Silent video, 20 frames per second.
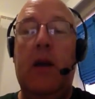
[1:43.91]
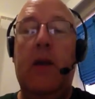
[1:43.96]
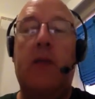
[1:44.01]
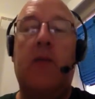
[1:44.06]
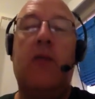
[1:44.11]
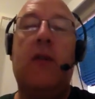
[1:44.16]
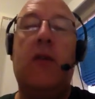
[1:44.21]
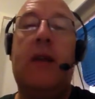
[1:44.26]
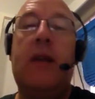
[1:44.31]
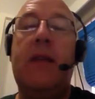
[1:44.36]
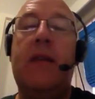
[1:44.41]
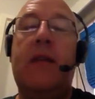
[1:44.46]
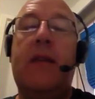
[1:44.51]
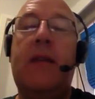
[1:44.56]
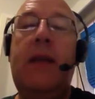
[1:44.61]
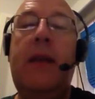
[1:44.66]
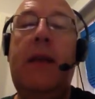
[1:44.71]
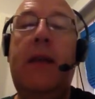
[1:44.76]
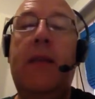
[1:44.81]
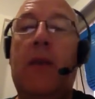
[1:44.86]
So you can
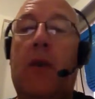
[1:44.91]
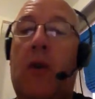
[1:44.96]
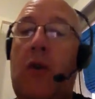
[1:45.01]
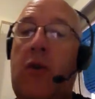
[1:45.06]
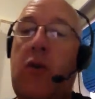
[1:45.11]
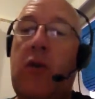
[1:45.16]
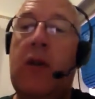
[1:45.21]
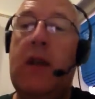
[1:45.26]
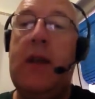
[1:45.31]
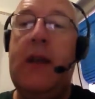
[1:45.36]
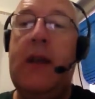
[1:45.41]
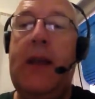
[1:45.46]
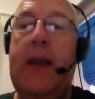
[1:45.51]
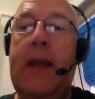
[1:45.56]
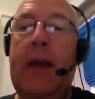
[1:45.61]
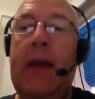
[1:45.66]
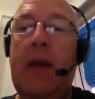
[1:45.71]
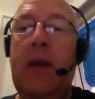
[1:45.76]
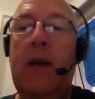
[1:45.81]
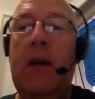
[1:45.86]
see, or you can
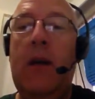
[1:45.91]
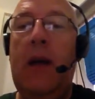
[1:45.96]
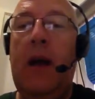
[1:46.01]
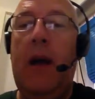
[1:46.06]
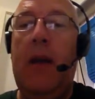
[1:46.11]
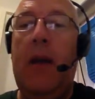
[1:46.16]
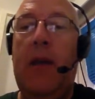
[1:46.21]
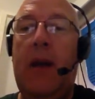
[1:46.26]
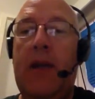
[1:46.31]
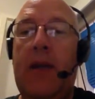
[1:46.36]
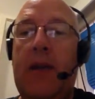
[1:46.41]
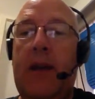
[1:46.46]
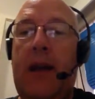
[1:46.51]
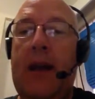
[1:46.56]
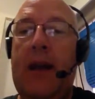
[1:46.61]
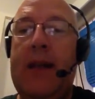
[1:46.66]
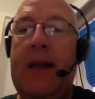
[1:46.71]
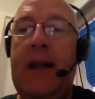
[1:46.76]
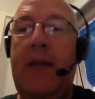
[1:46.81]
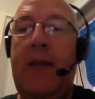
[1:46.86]
hear, that's
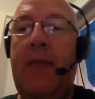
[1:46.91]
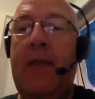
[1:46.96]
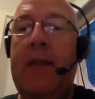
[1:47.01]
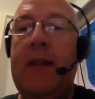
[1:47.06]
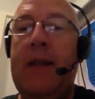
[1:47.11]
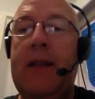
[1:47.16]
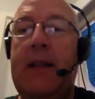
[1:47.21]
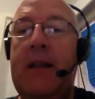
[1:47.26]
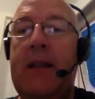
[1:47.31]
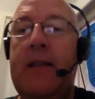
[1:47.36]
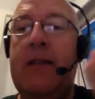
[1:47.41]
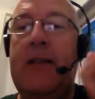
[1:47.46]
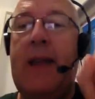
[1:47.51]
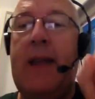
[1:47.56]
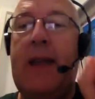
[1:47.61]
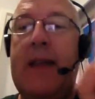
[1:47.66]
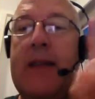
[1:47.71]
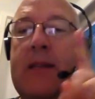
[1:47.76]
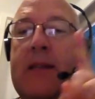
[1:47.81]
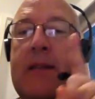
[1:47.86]
a definite
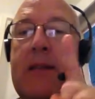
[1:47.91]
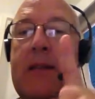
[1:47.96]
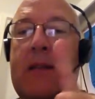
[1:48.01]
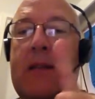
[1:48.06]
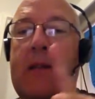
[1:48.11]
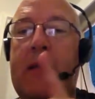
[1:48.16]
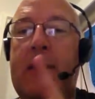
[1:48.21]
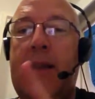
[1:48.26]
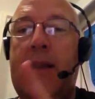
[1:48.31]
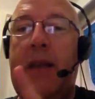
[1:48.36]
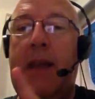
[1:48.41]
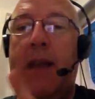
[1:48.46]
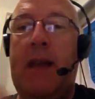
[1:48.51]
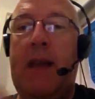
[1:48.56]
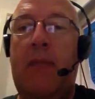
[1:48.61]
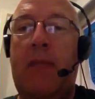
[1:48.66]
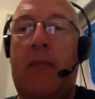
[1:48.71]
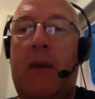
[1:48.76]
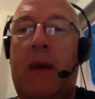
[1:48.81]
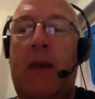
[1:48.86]
descent
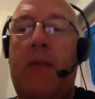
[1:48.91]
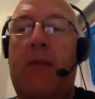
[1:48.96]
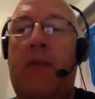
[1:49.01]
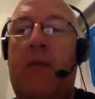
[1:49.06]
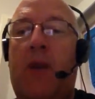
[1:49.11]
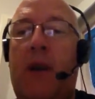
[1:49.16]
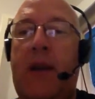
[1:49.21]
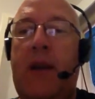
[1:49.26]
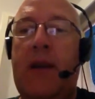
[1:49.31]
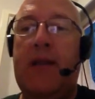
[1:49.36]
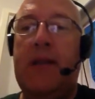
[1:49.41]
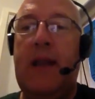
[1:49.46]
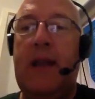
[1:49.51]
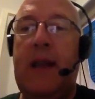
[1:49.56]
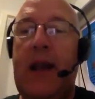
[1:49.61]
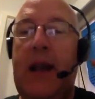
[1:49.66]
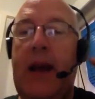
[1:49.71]
in my voice.